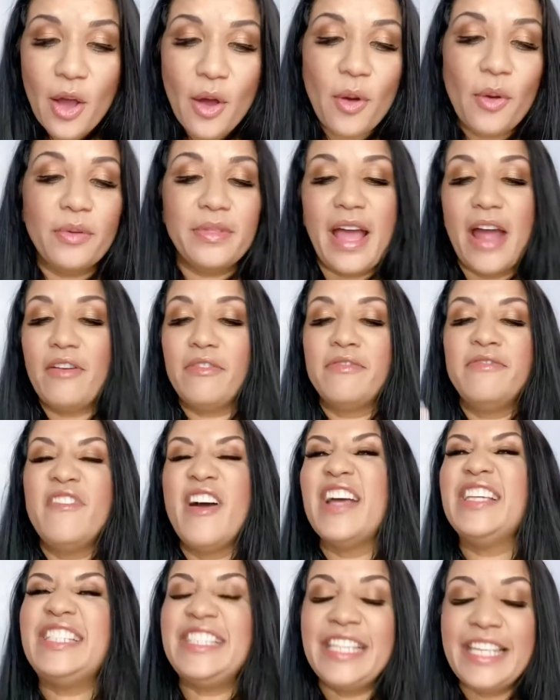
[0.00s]
that
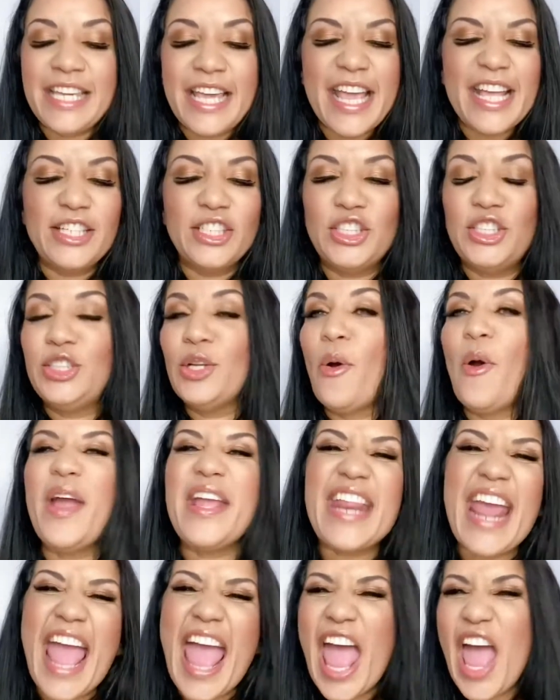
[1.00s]
Russie enjoyed
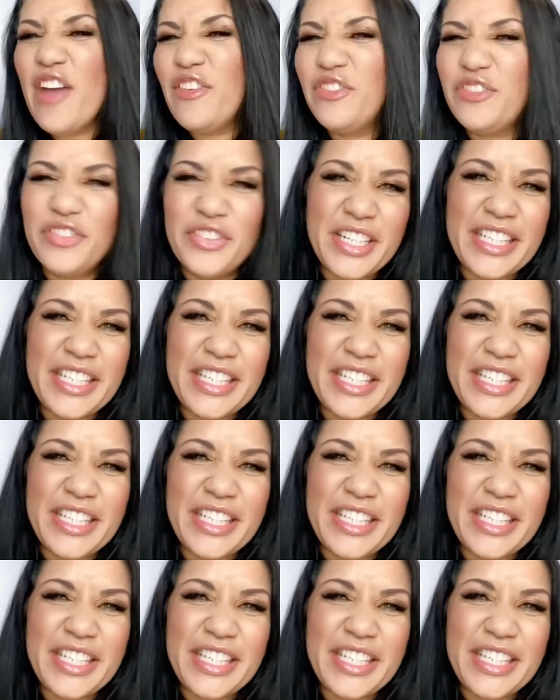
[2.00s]
every